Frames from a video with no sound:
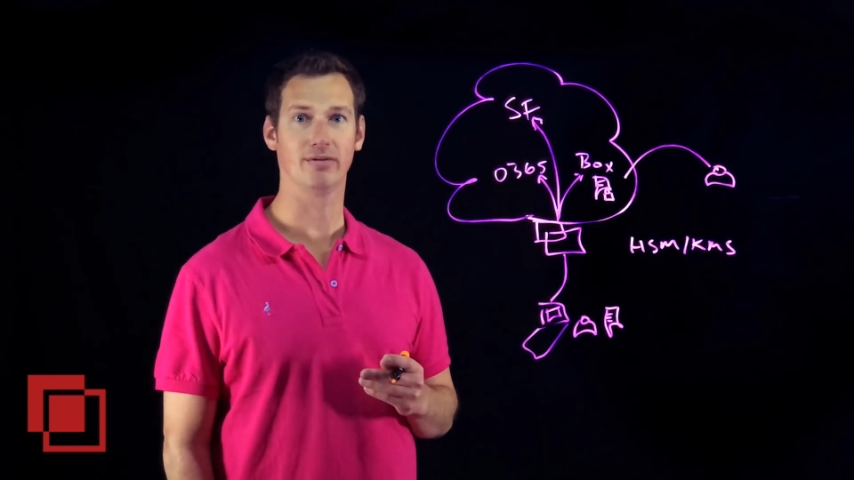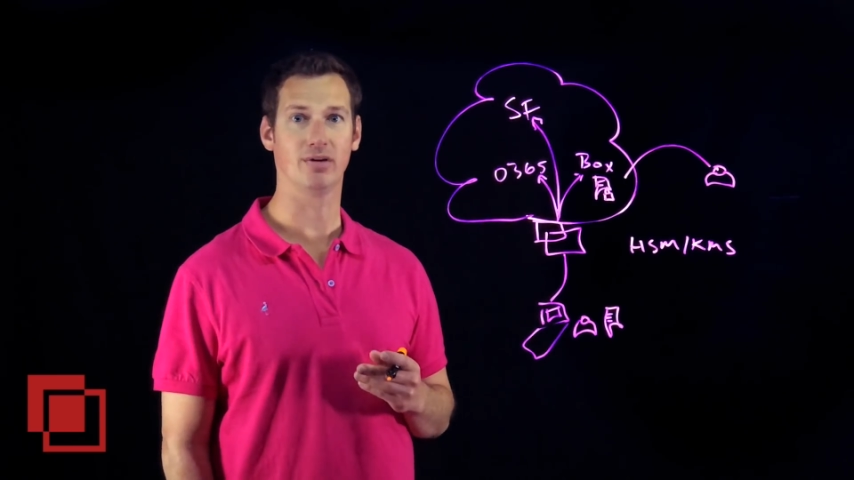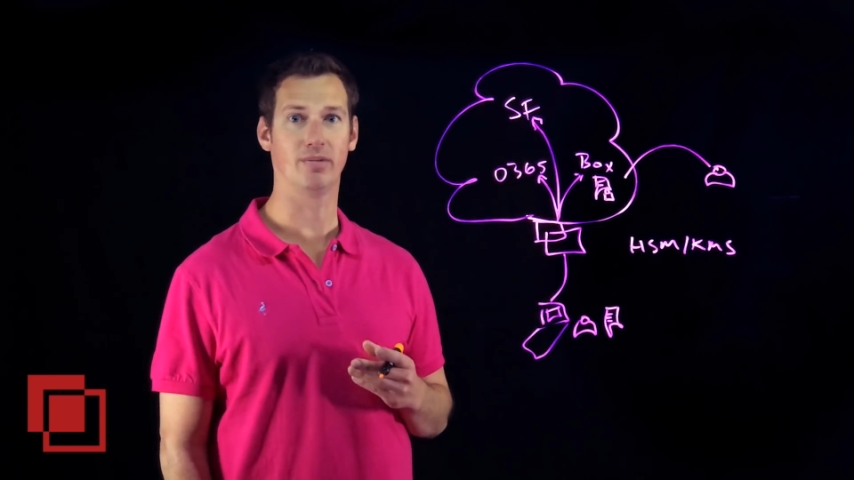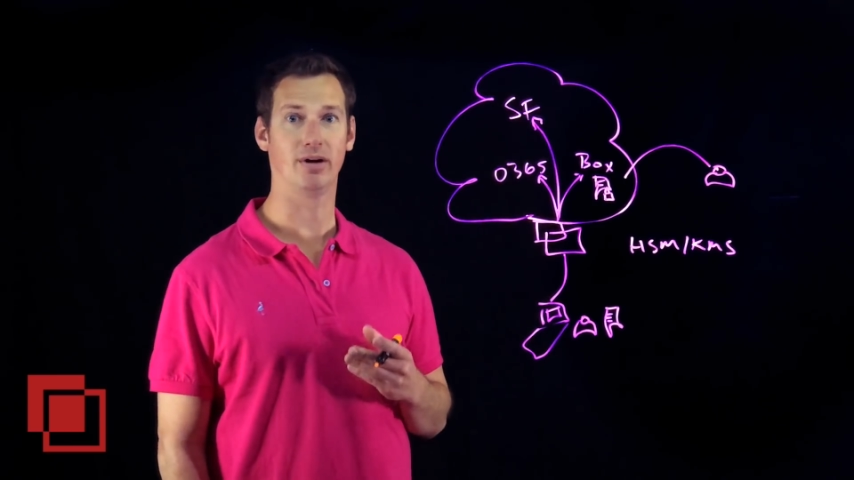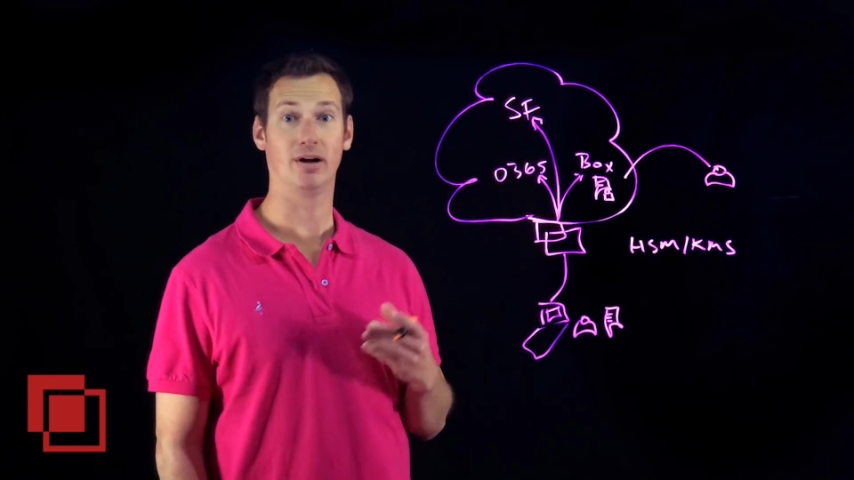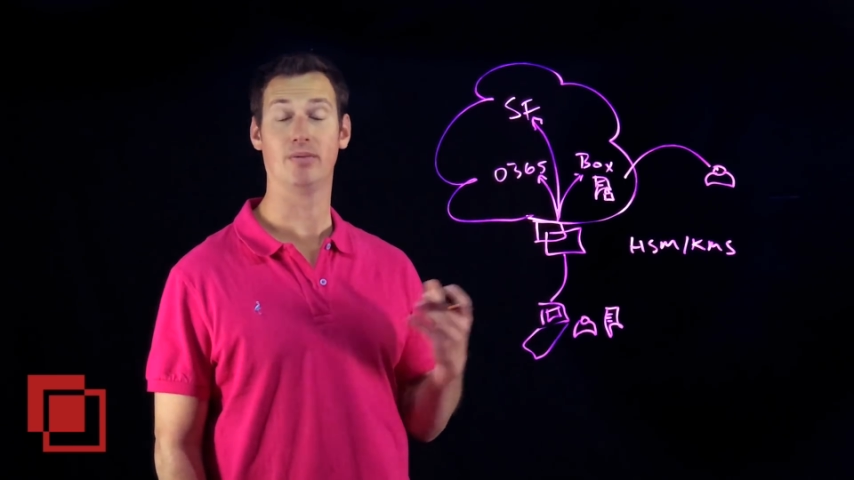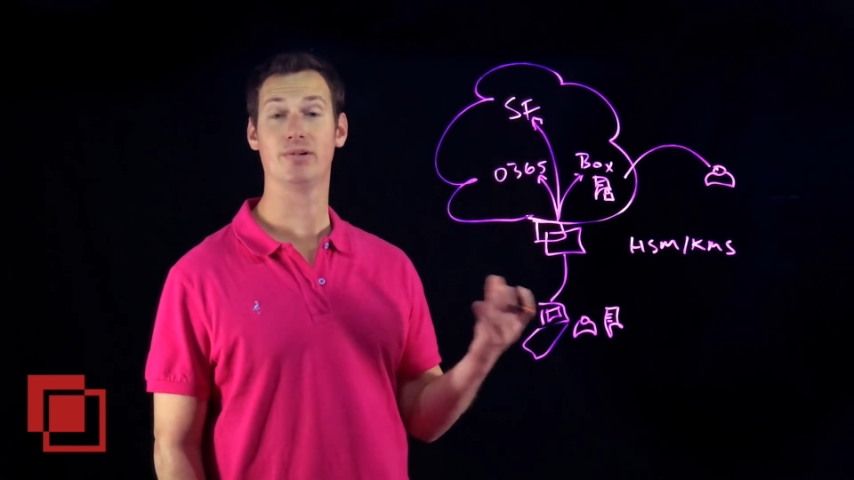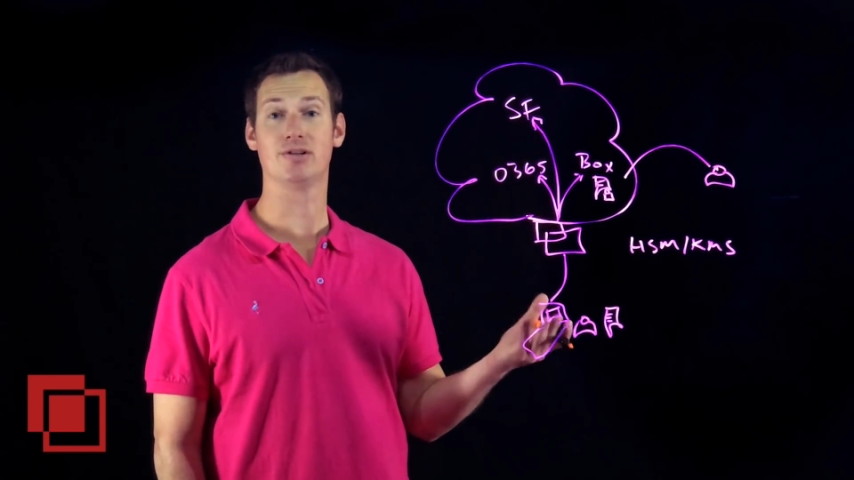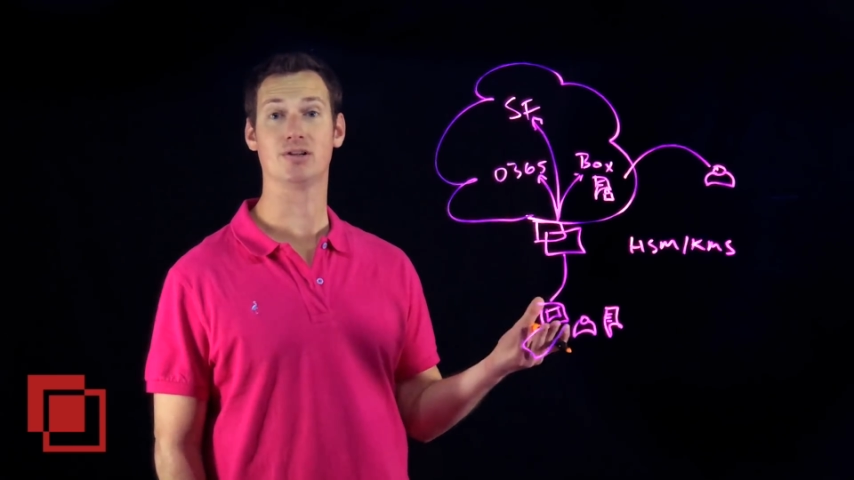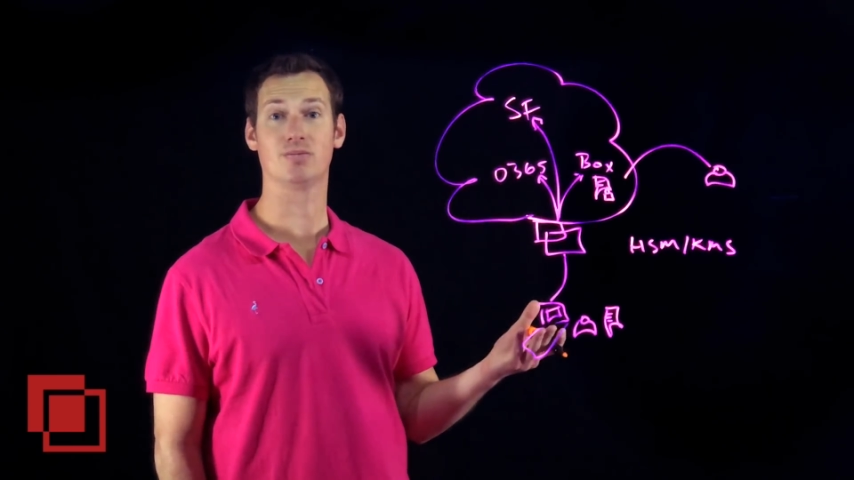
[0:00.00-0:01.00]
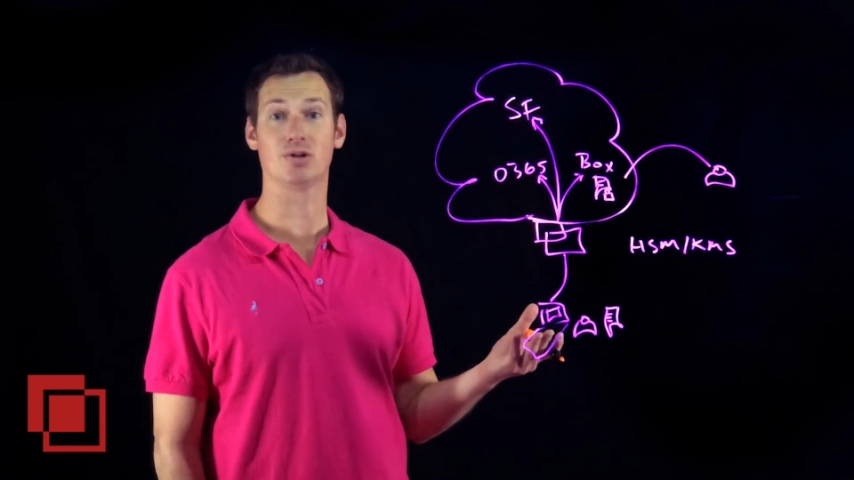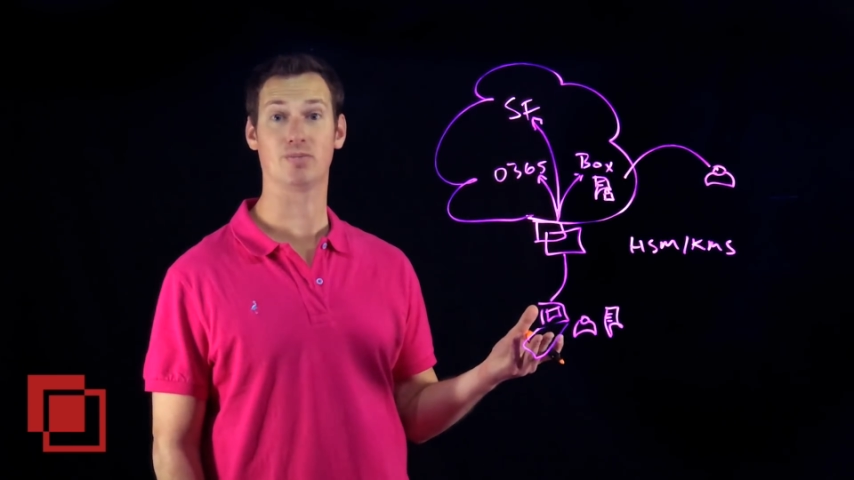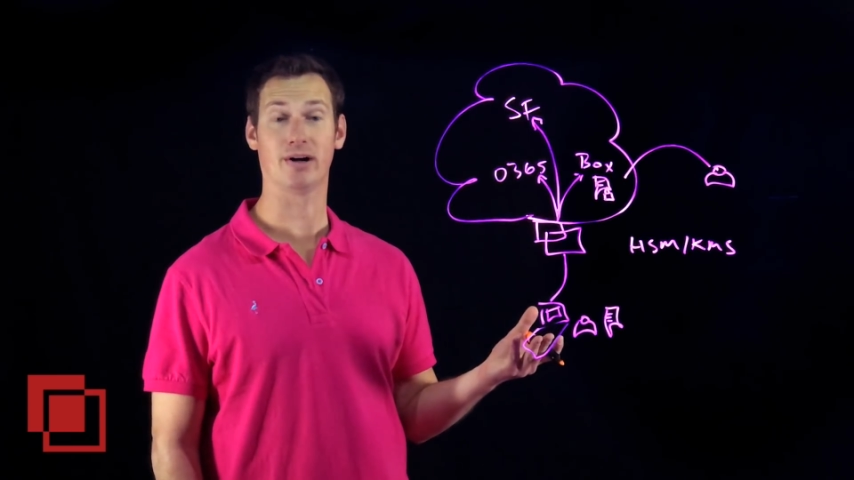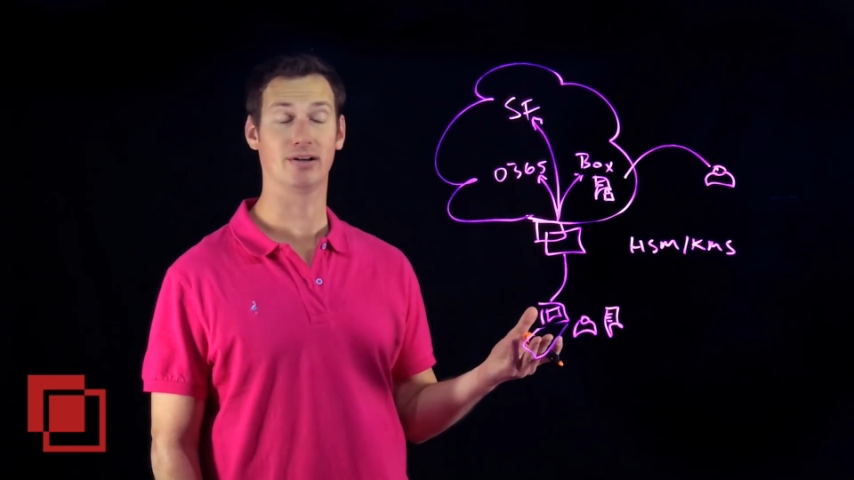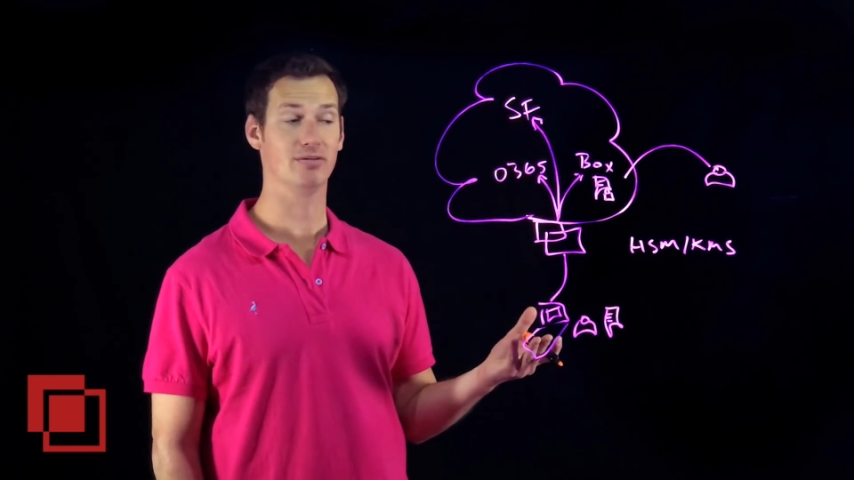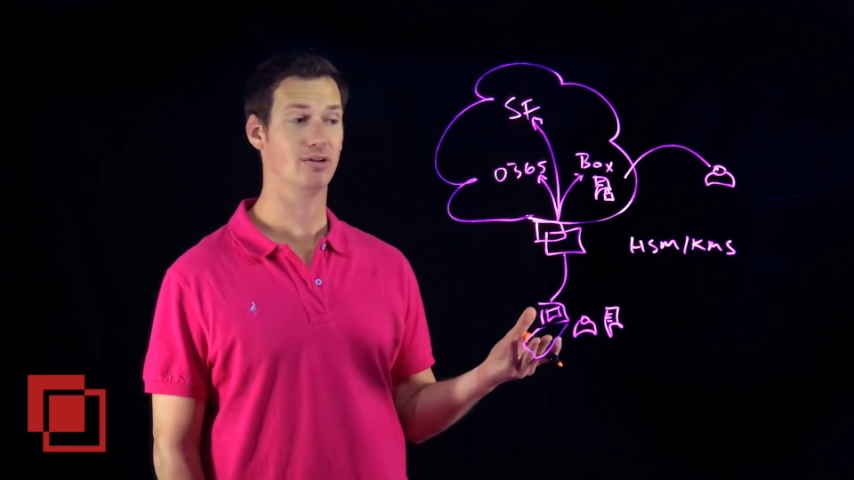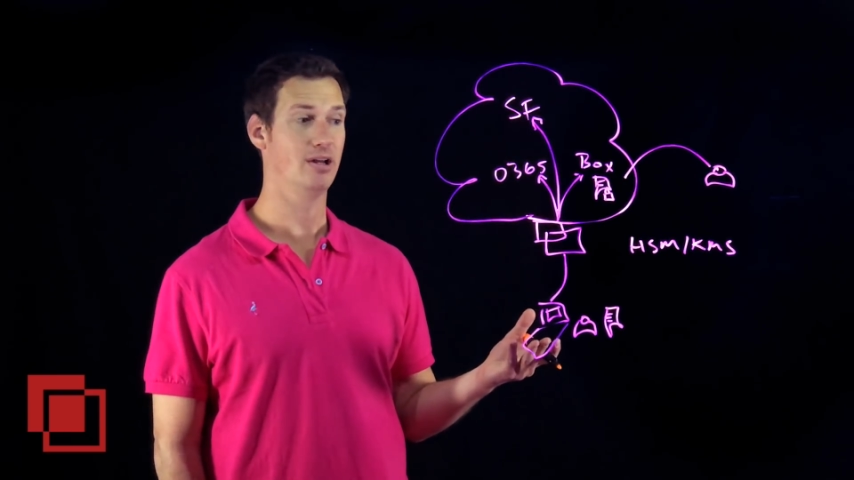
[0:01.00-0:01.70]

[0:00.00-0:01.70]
from a business perspective.